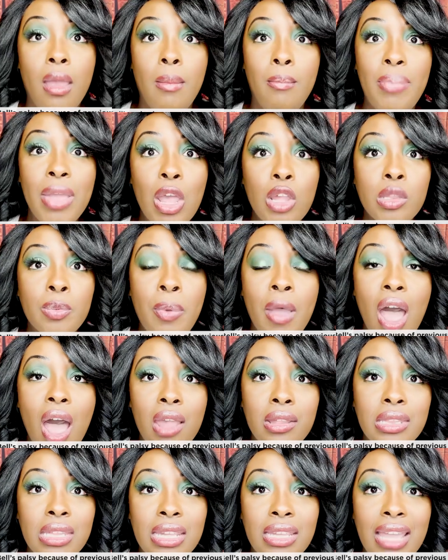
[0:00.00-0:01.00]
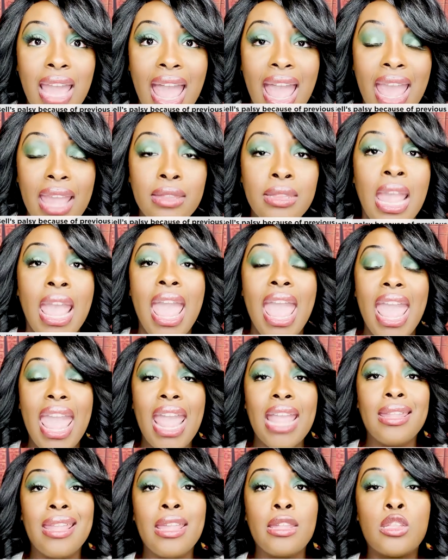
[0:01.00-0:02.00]
Bell's palsy, guys.
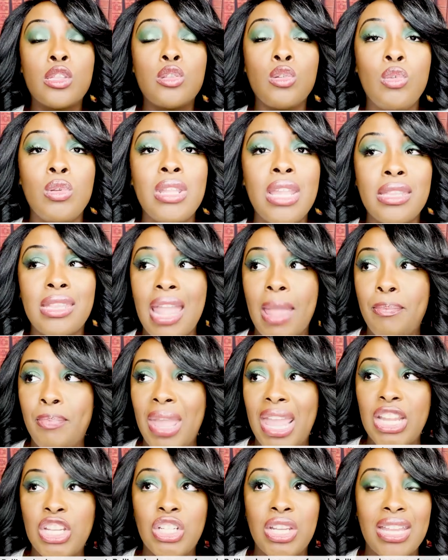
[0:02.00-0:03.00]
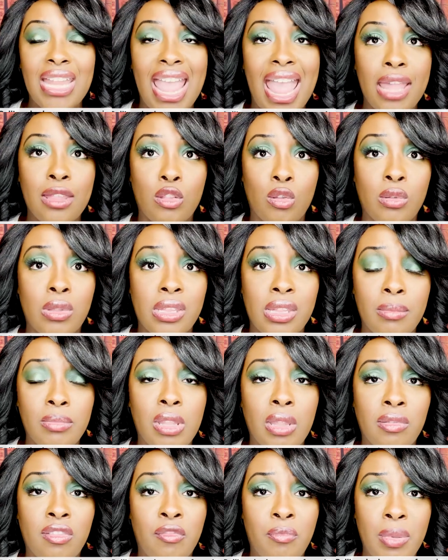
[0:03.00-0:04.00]
And as soon as that patient has those
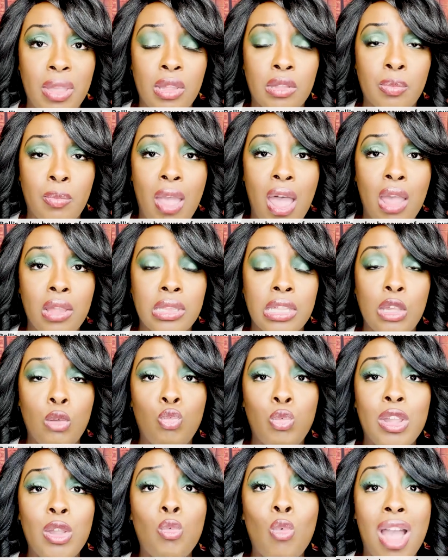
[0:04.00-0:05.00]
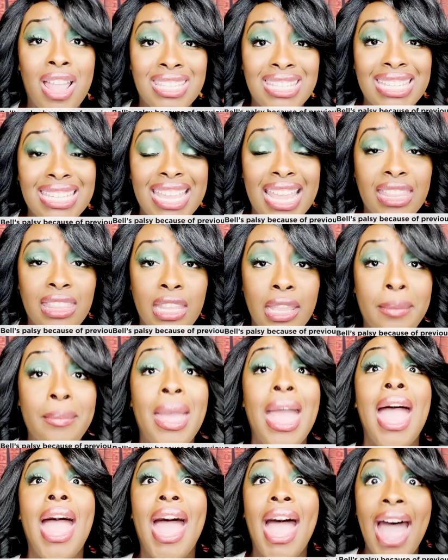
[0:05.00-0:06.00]
symptoms of Bell's palsy, we want to get them
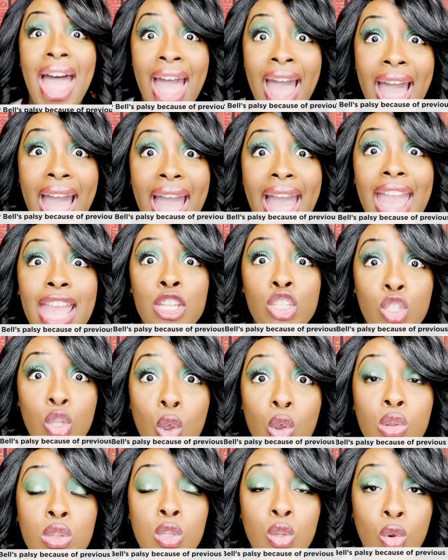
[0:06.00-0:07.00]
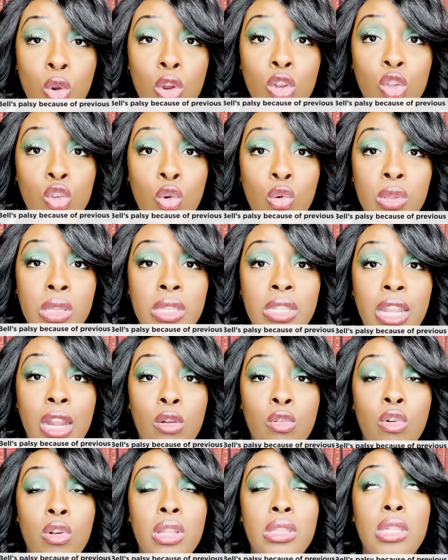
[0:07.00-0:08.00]
high-dose
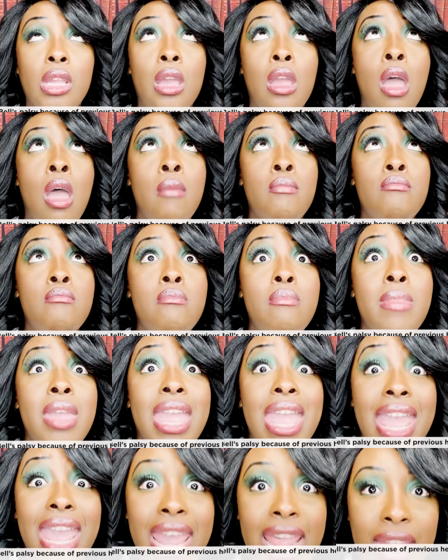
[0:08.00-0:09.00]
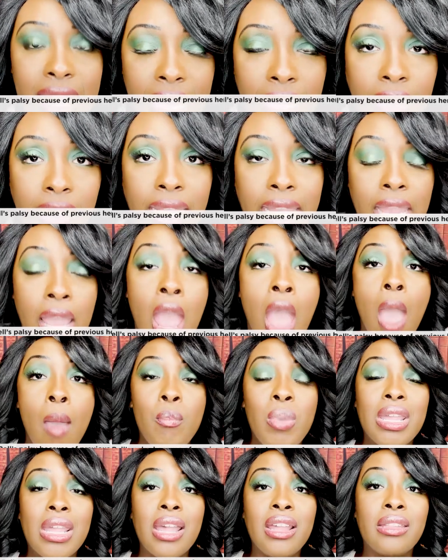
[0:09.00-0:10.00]
corticosteroids immediately
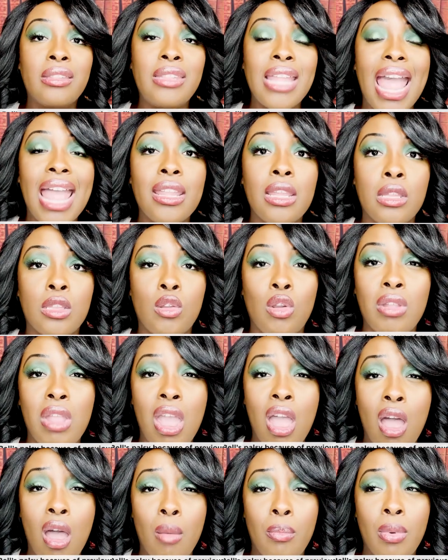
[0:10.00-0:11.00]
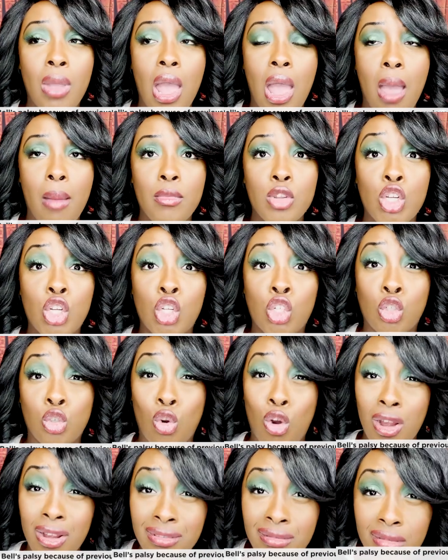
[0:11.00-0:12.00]
because that is going to help um,
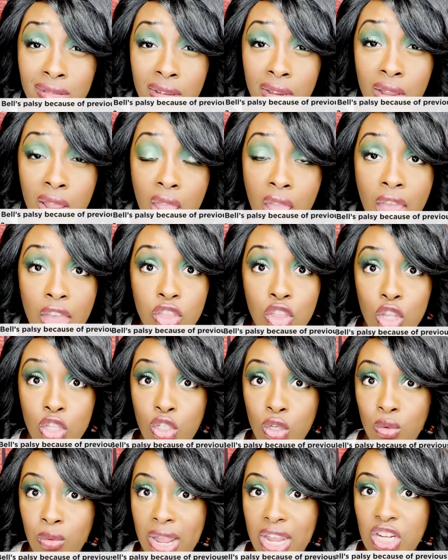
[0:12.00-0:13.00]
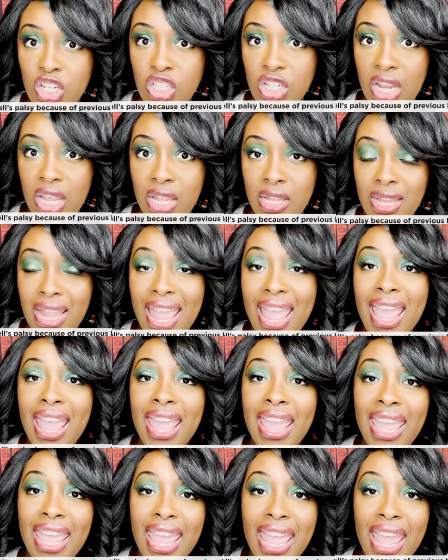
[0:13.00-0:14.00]
shorten the duration
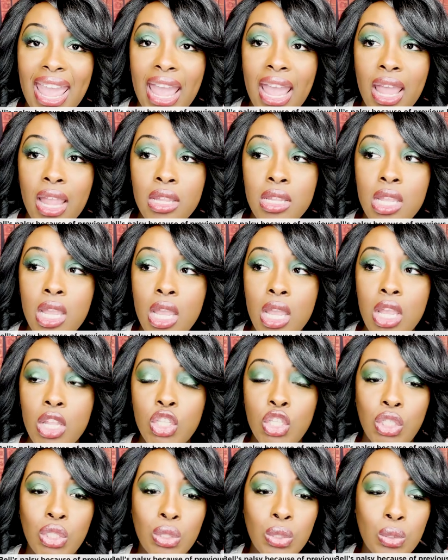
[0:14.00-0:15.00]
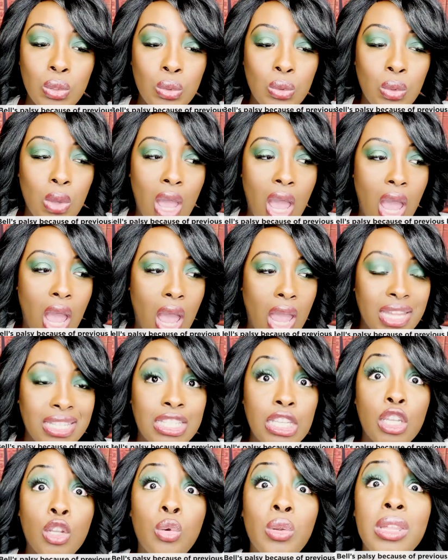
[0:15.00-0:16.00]
and to uh,
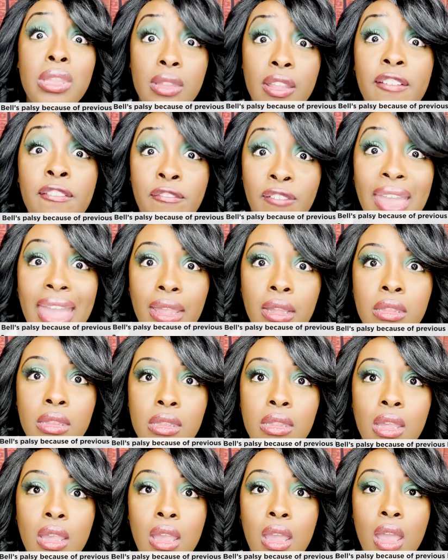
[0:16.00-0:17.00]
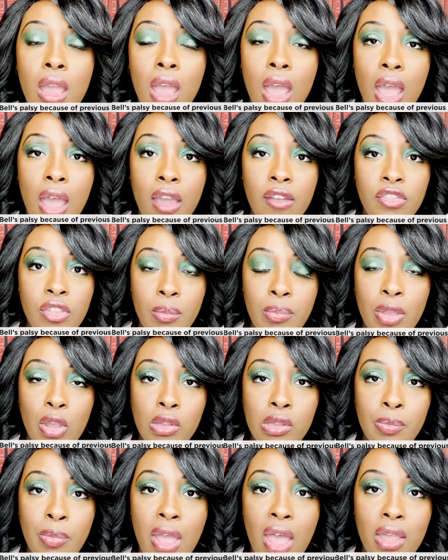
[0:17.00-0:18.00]
decrease the effects of the
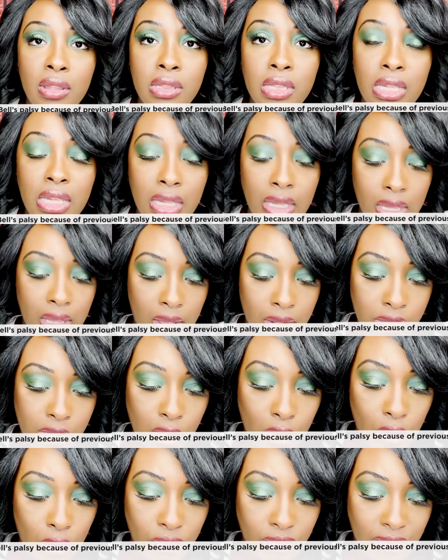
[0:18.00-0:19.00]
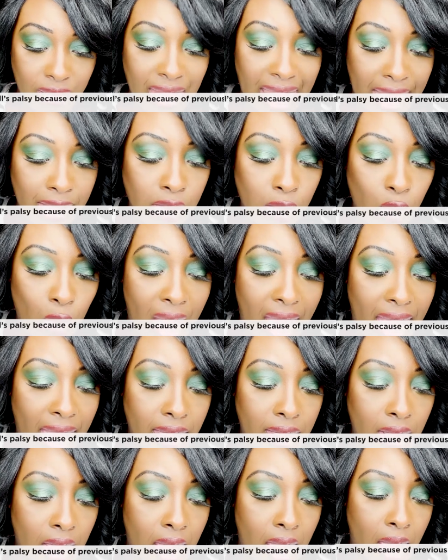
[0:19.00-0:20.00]
Bell's palsy. So that's
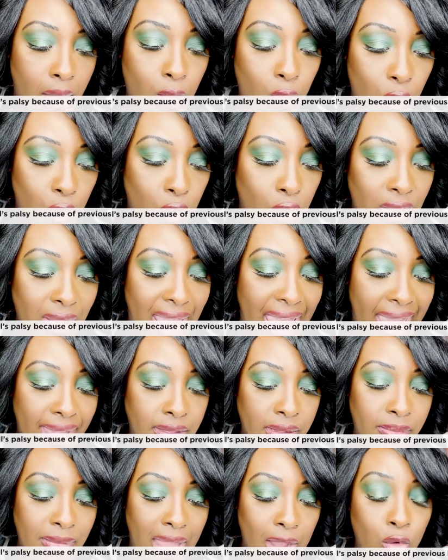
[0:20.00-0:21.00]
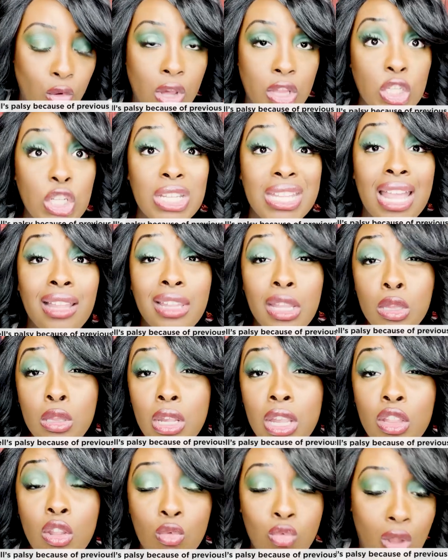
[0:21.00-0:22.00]
why um, we're going to ask them that question. Now let's
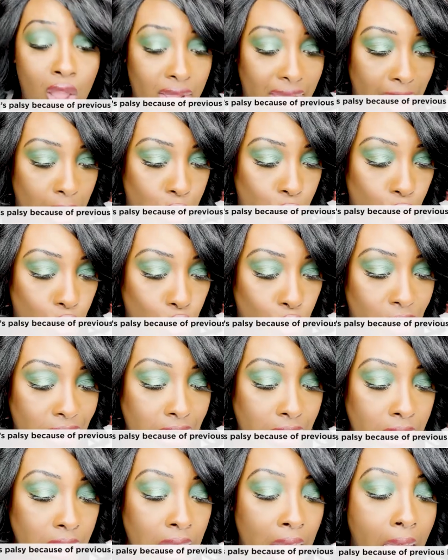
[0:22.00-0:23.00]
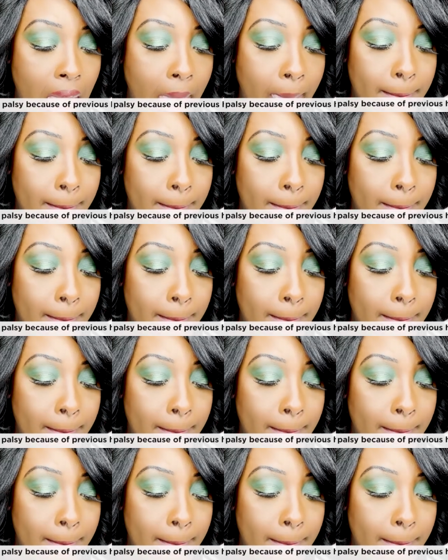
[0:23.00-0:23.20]
look at the wrong answer choices.